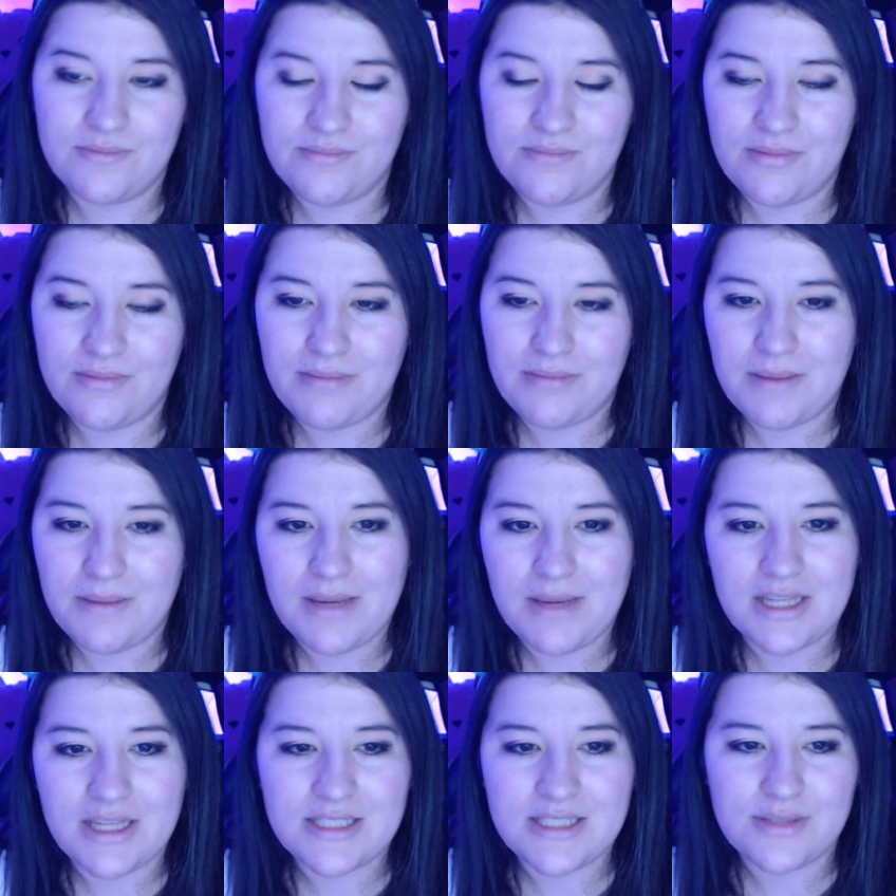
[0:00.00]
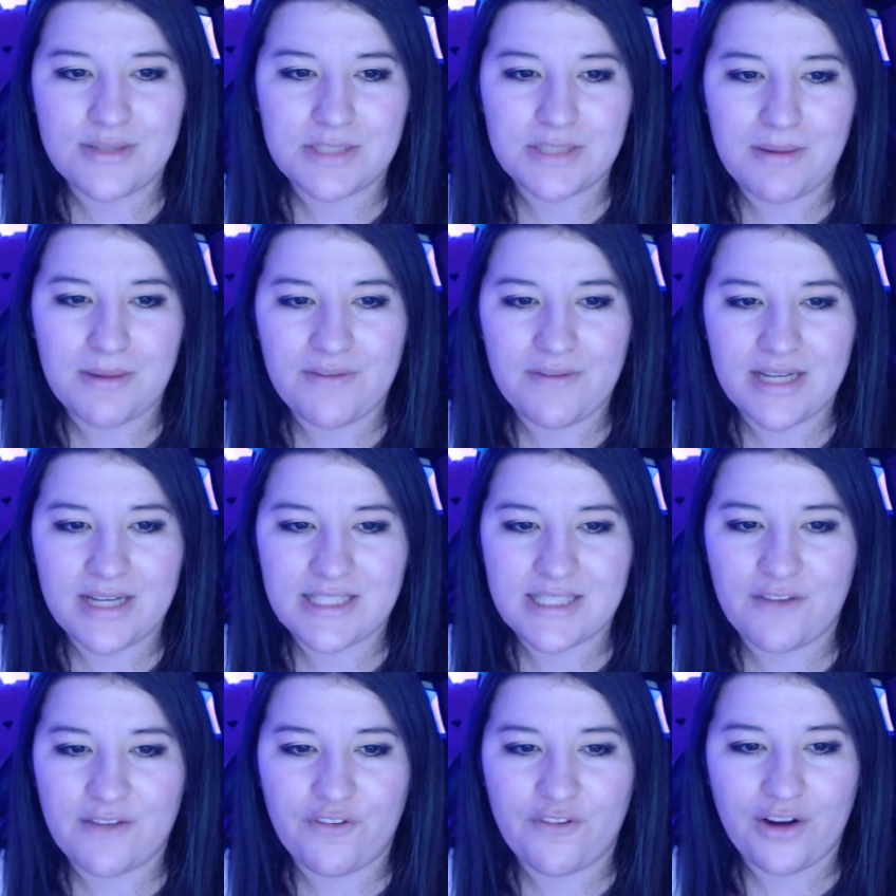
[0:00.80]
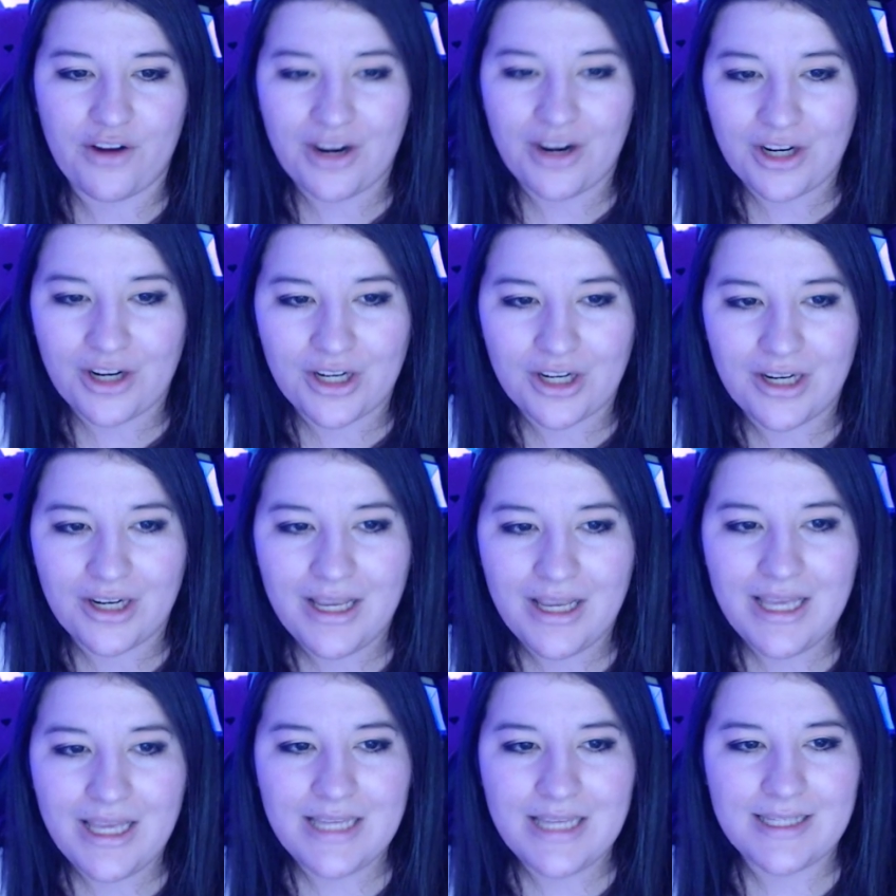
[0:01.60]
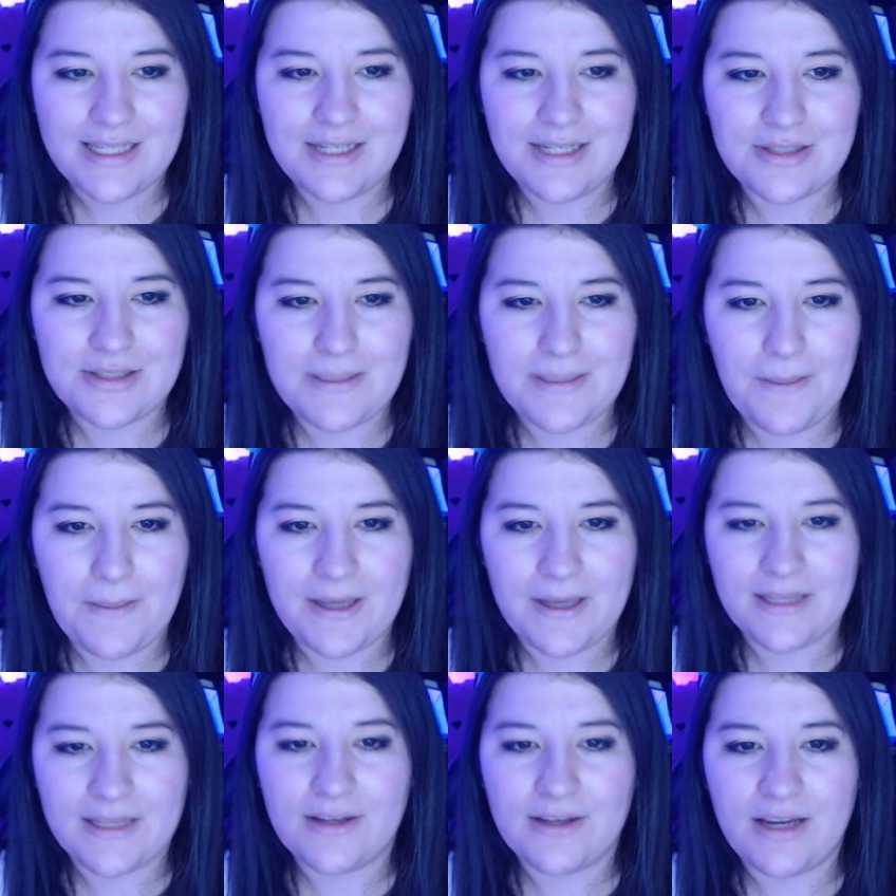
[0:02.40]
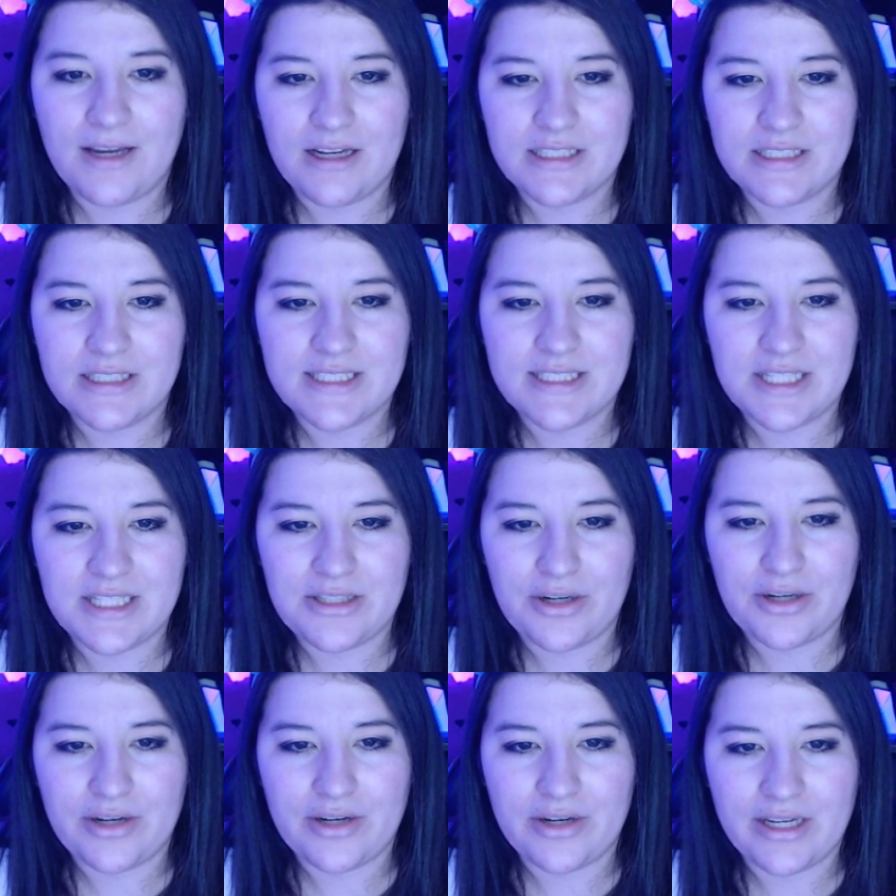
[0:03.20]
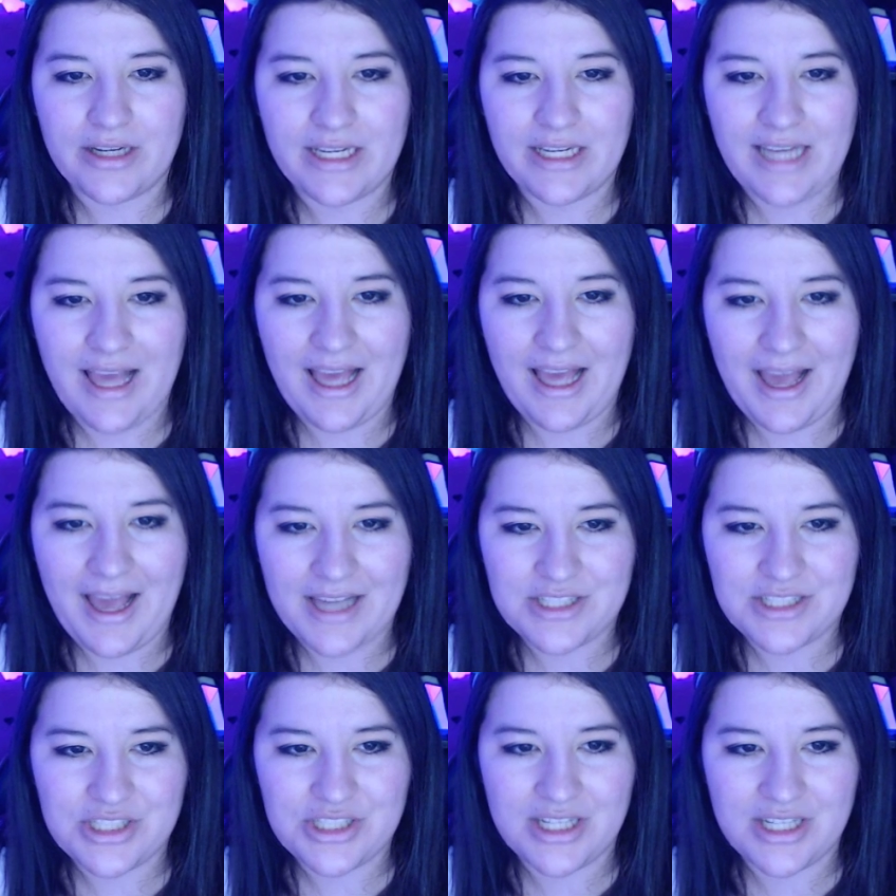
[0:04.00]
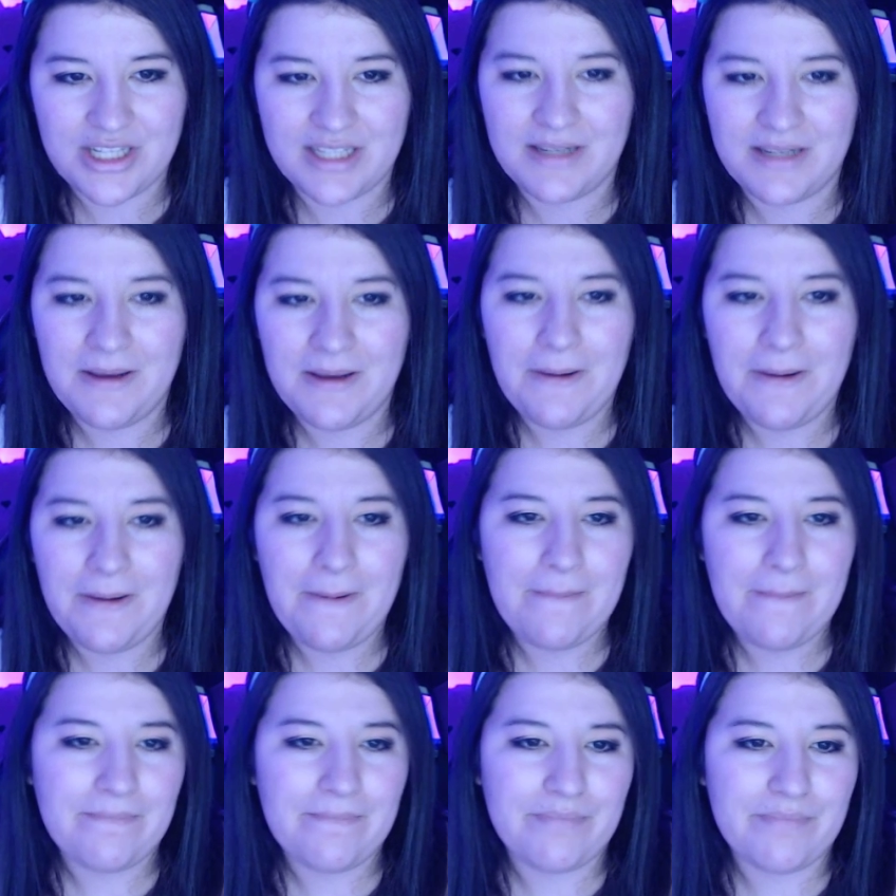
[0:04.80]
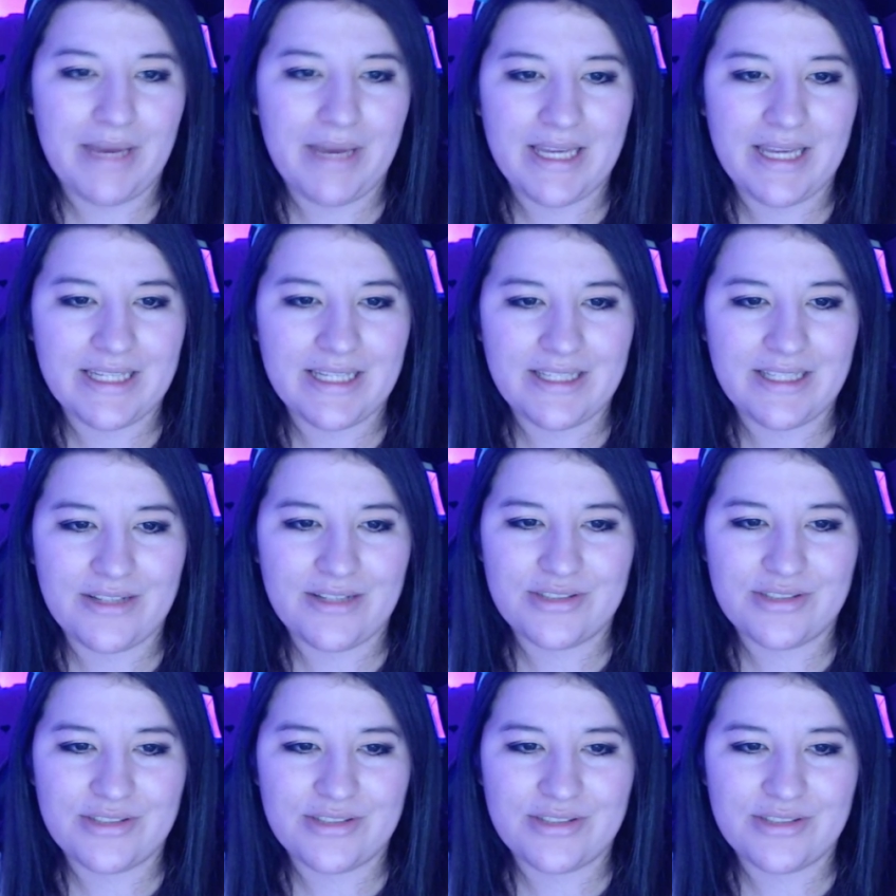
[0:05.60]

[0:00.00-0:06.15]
maybe I'd switch my Vanessa for her, you know, depending on seeing her in action. But, you know,